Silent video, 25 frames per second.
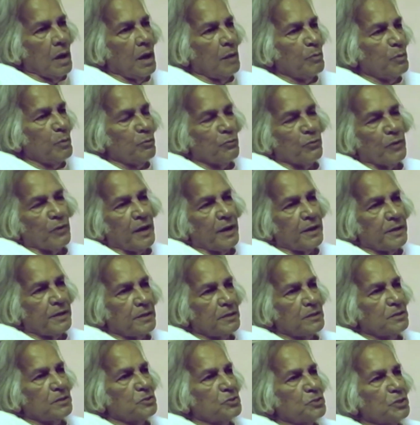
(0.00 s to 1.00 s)
I am afraid
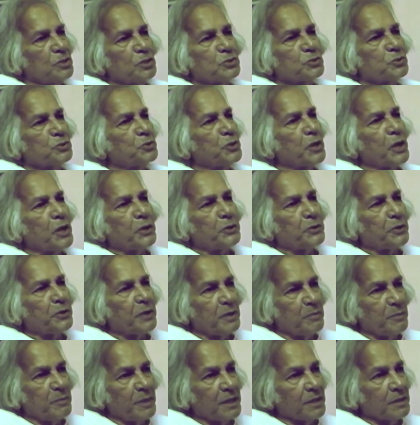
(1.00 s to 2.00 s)
it is just
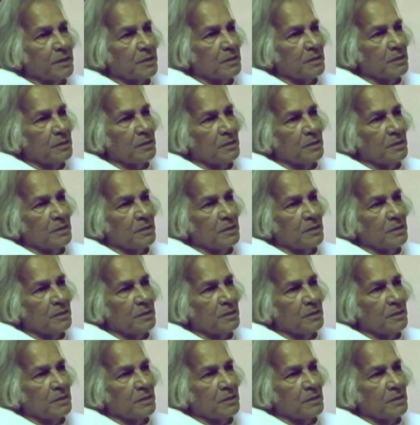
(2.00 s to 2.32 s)
daydreaming